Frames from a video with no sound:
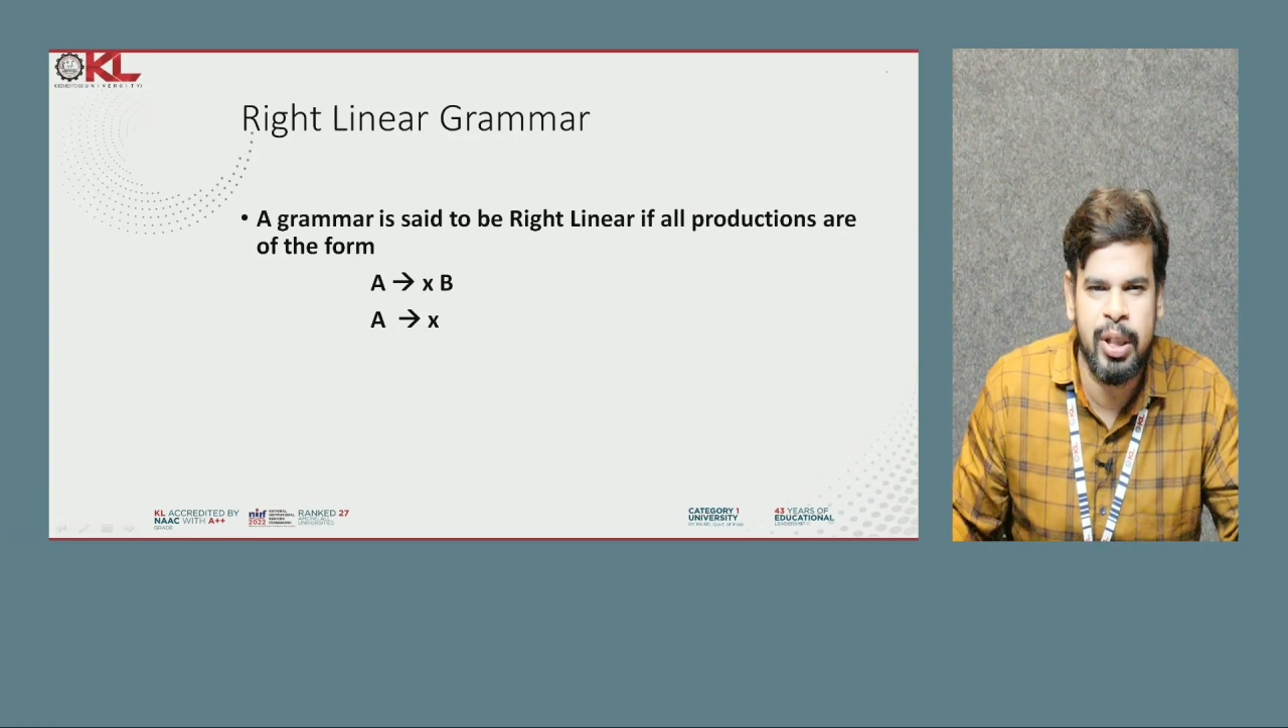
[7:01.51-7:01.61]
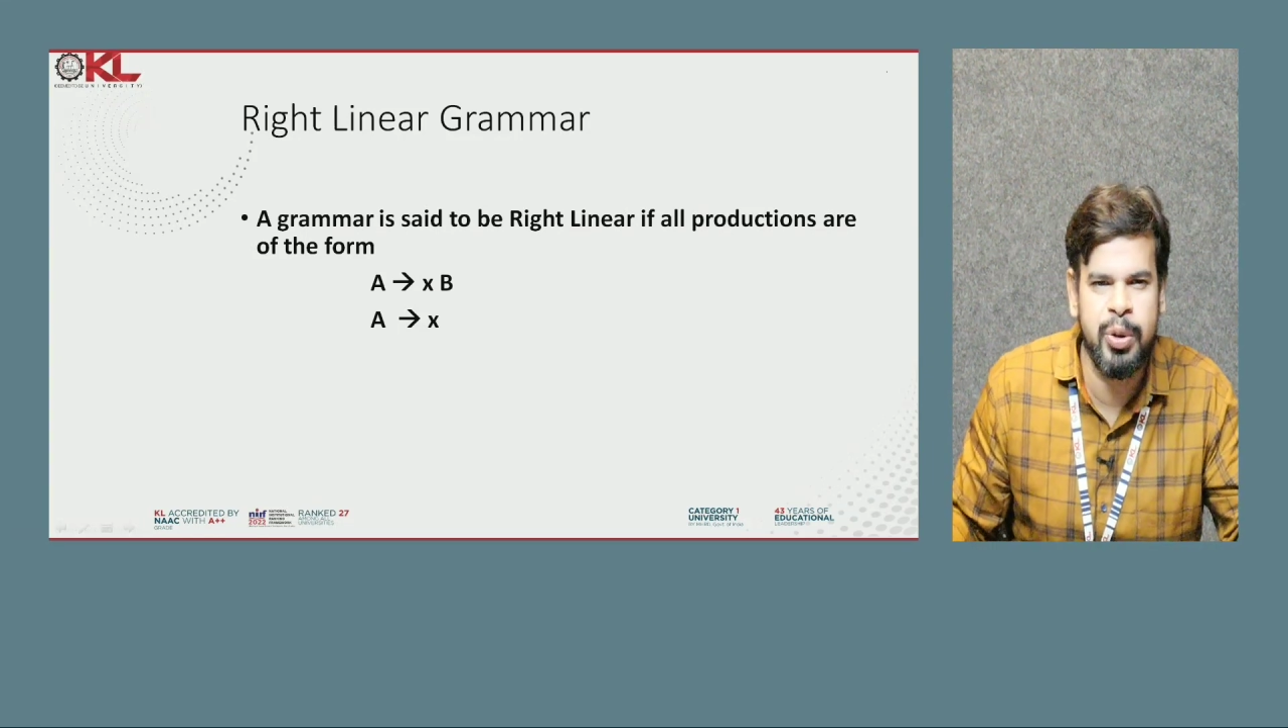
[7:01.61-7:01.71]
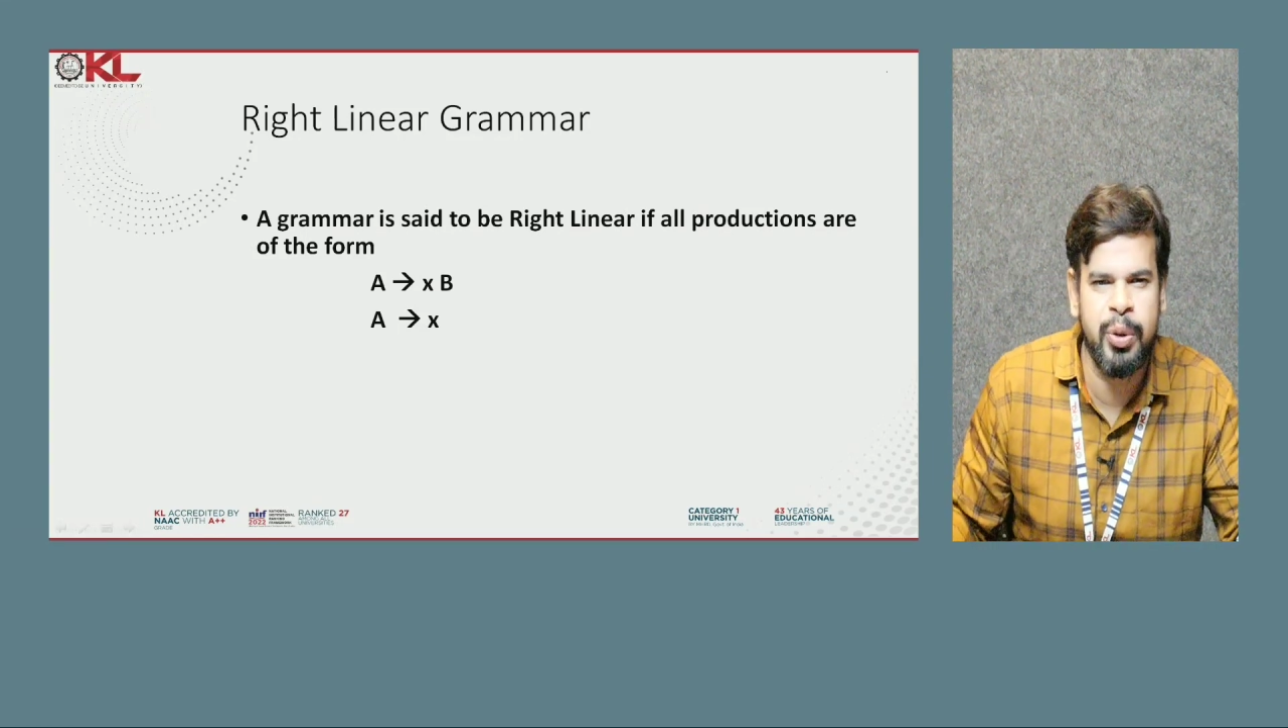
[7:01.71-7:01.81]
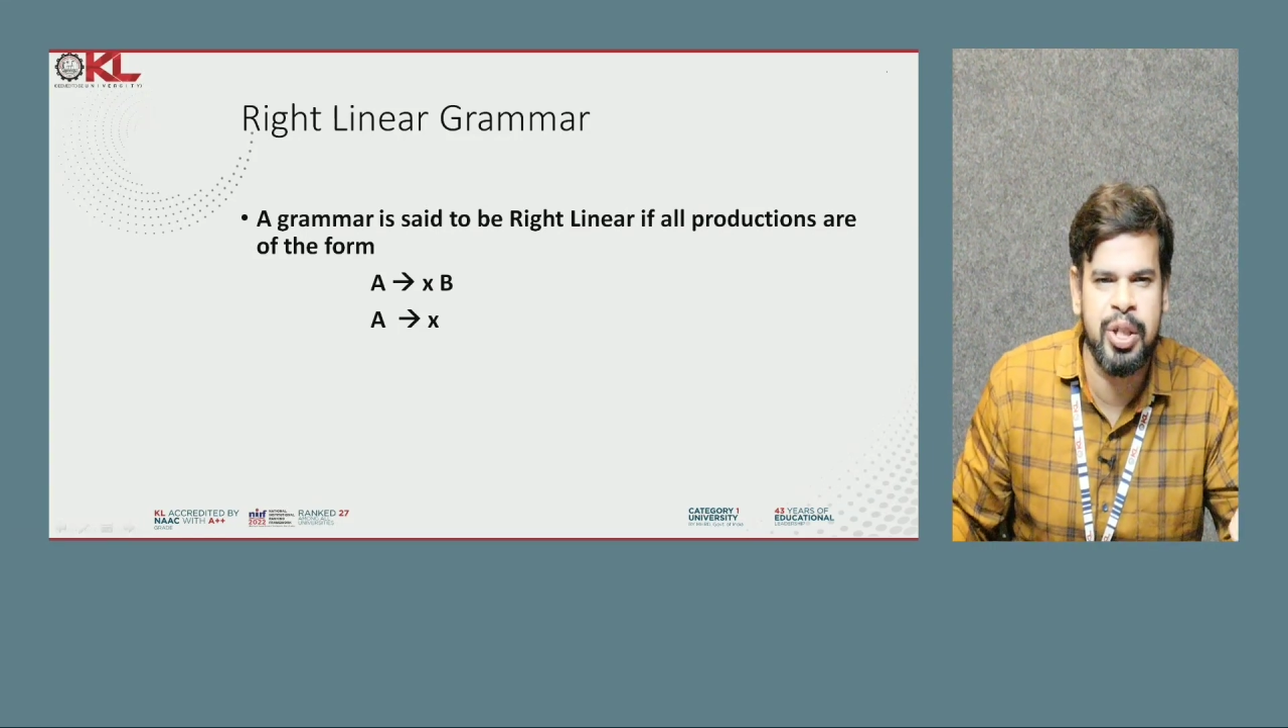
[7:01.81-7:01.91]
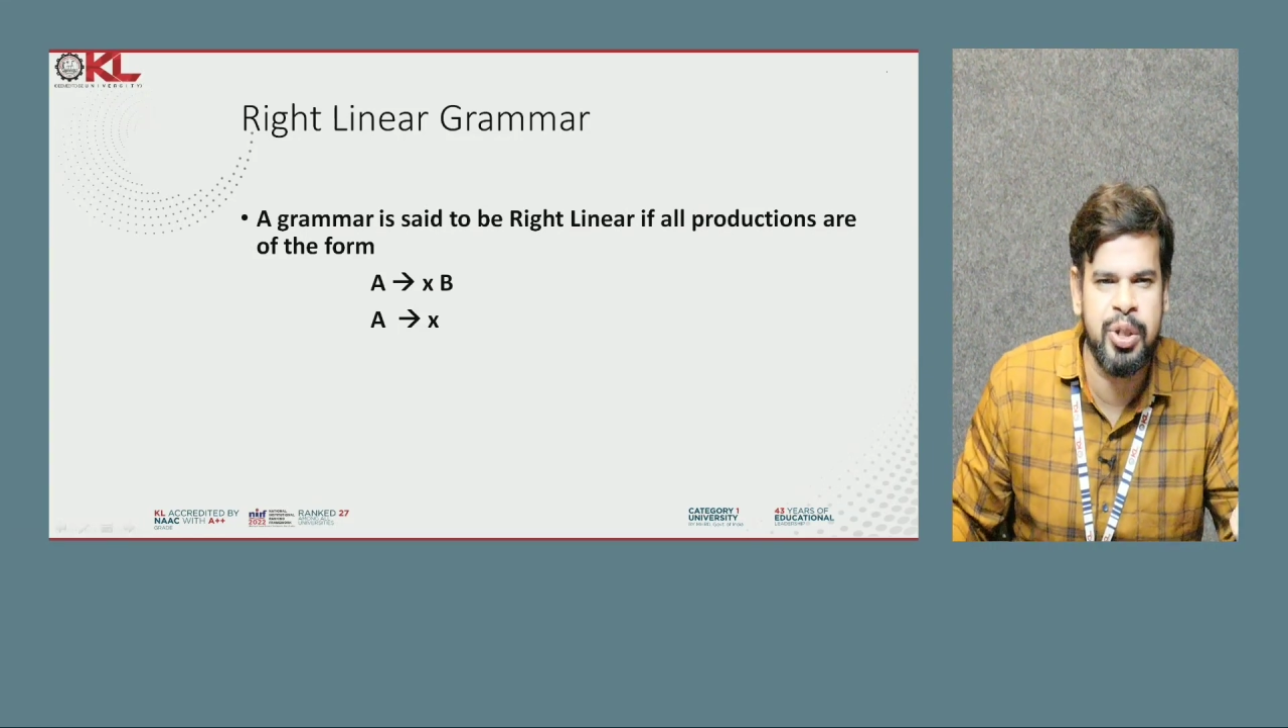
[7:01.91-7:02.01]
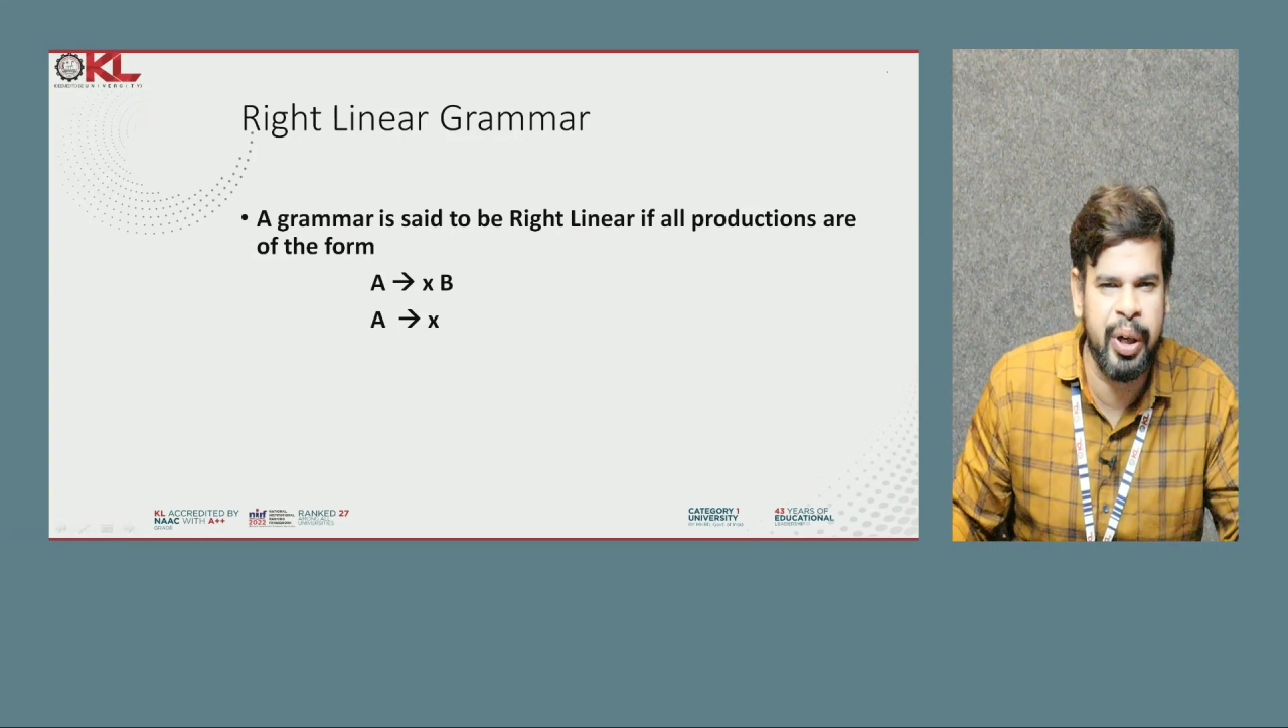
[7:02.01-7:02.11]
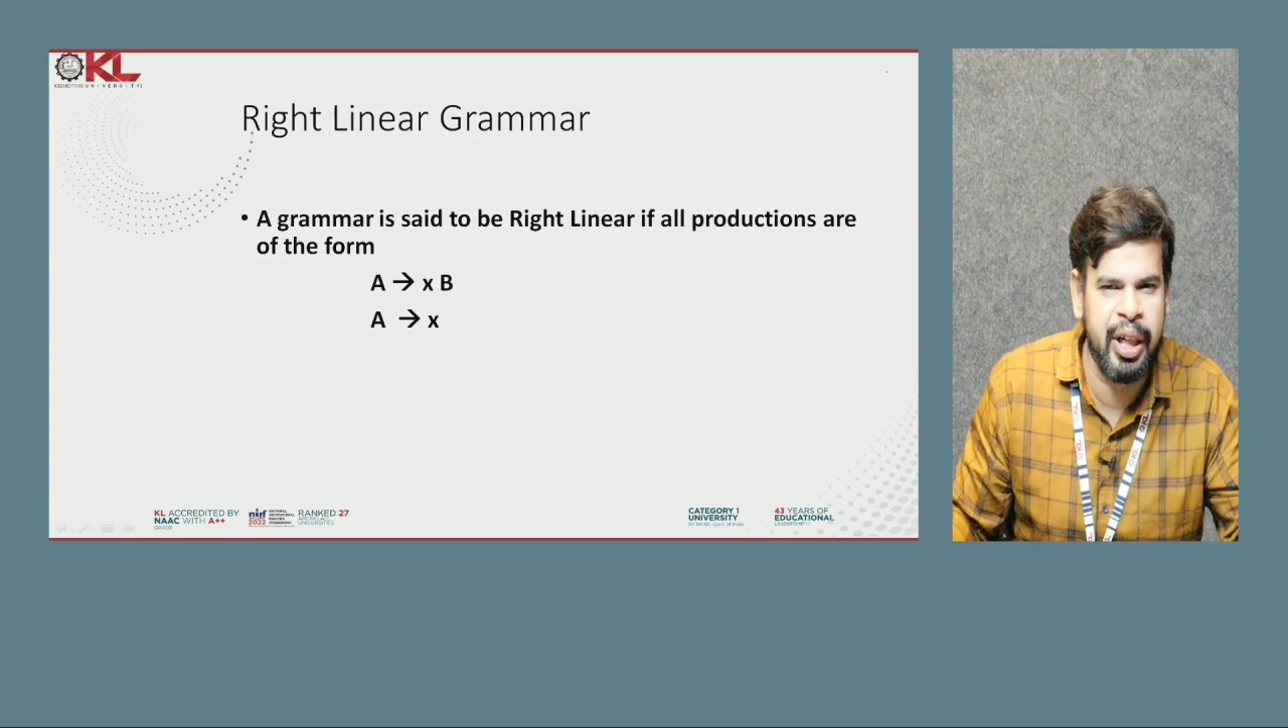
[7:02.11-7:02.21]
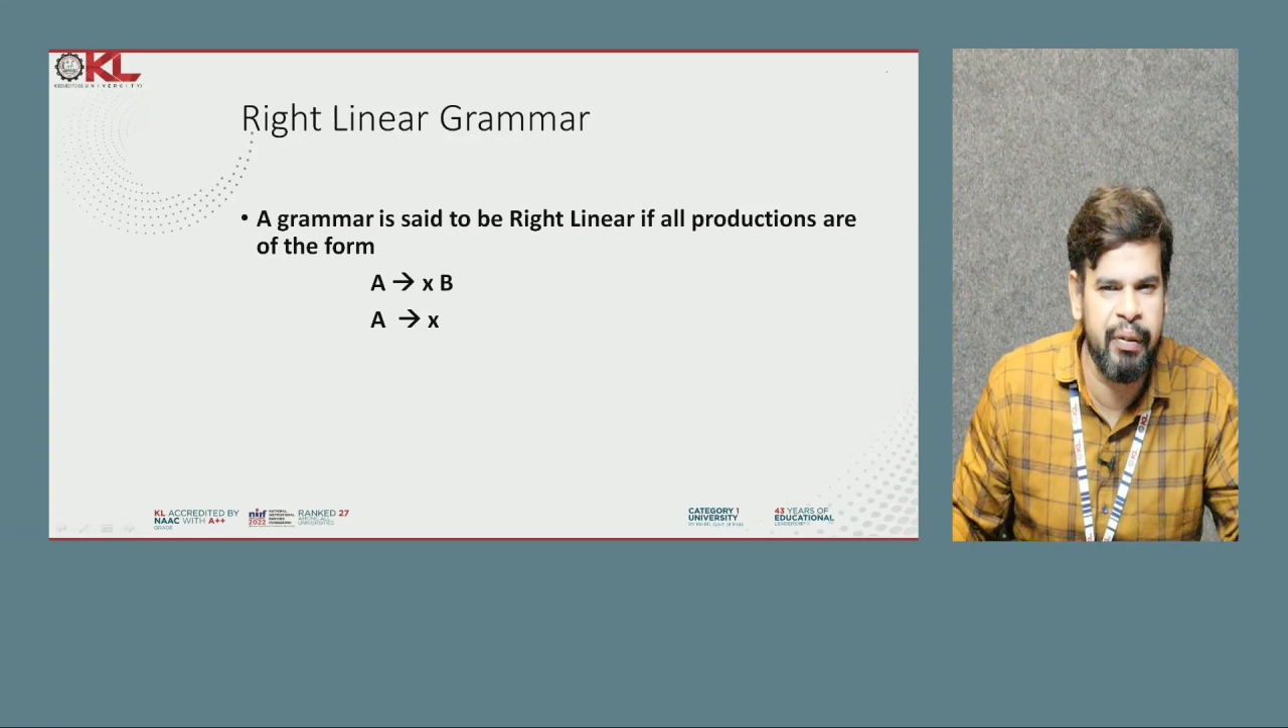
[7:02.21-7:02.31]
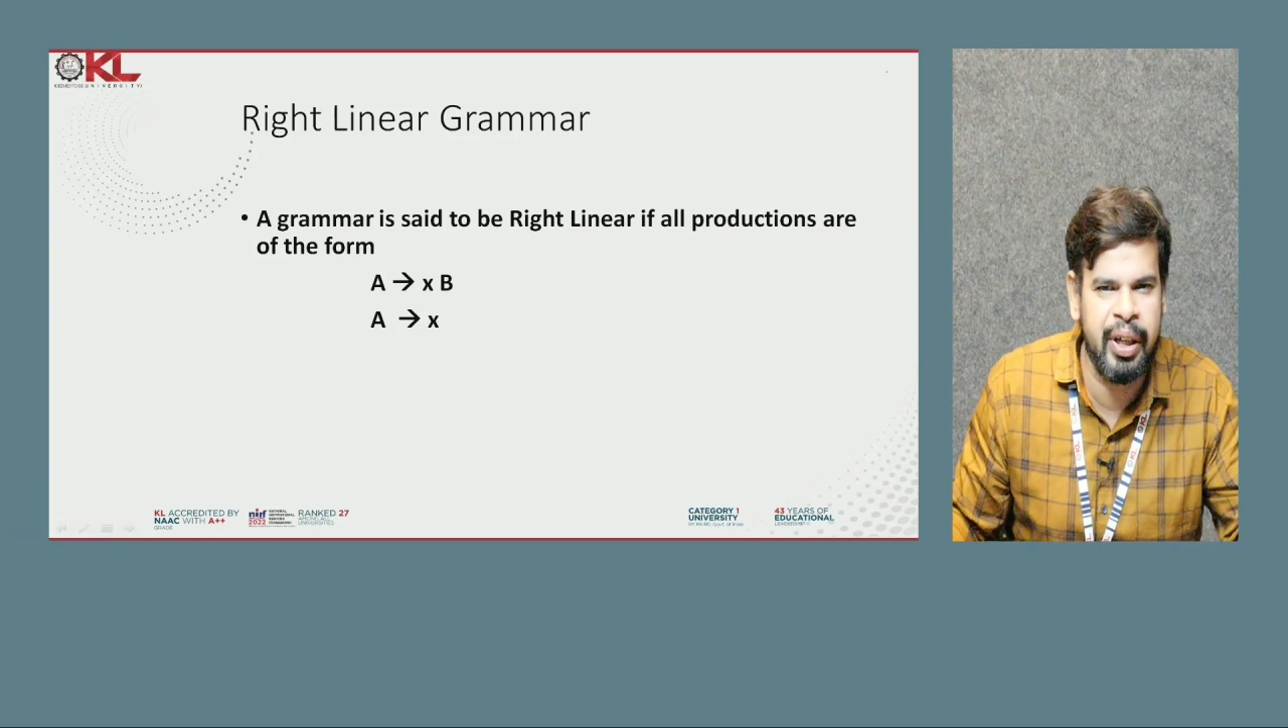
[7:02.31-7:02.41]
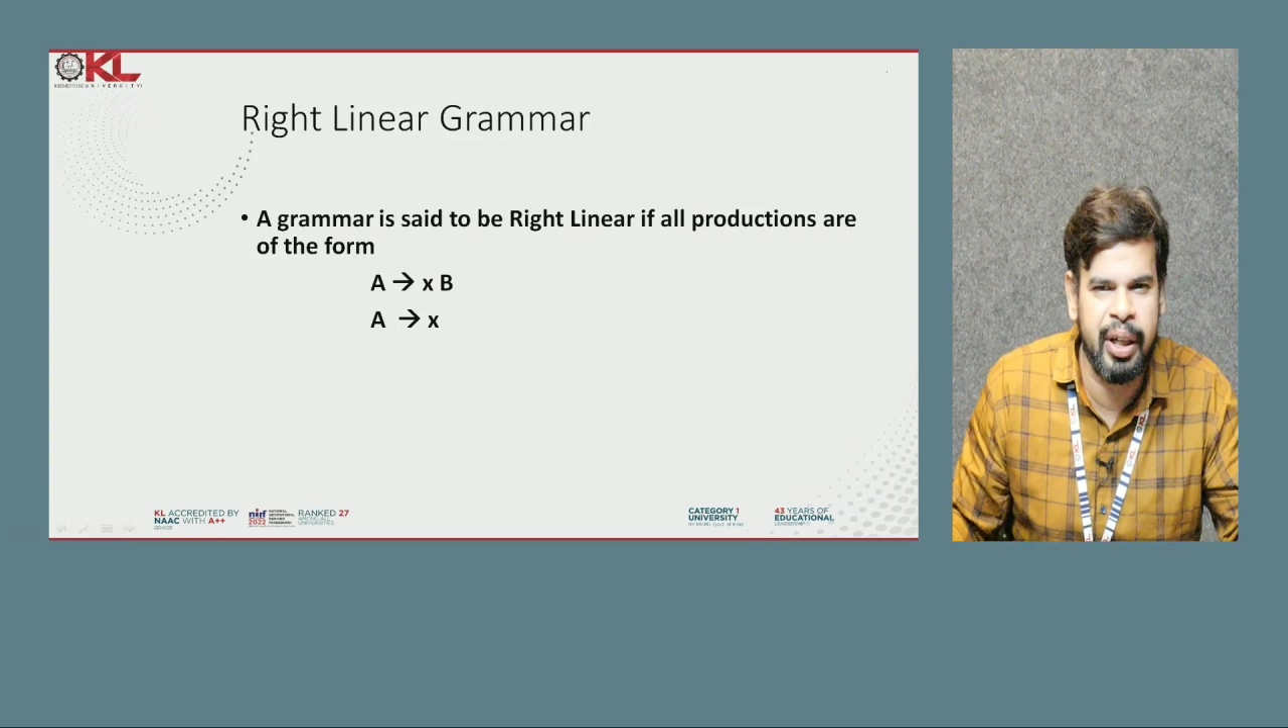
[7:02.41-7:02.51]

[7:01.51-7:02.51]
you can straight away